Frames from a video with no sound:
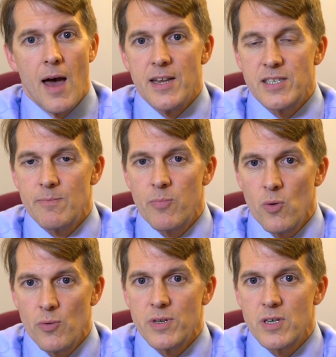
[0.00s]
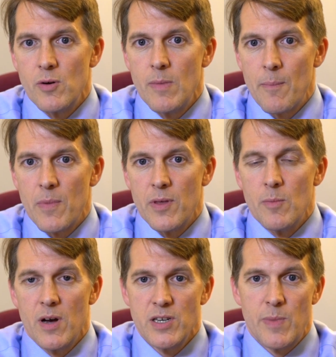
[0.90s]
And it's important to remember
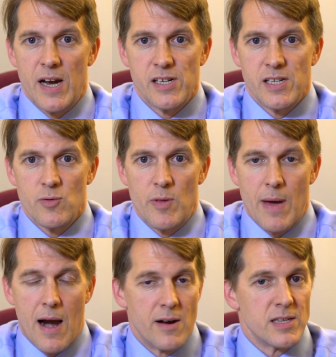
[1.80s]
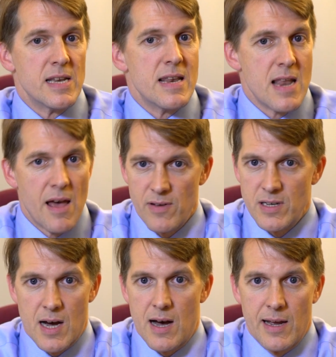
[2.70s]
that most patients with Barrett's never
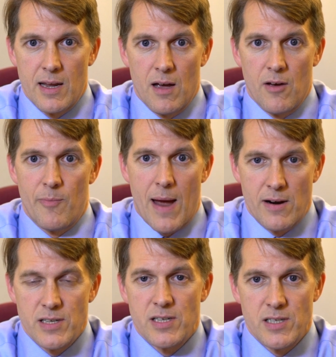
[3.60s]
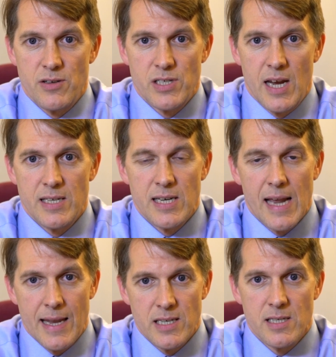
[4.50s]
die of
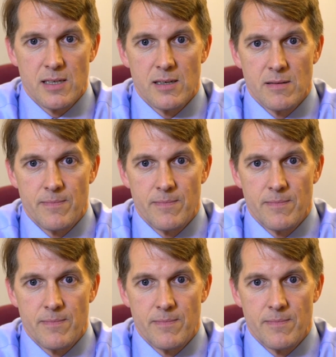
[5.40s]
Barrett's-associated cancer.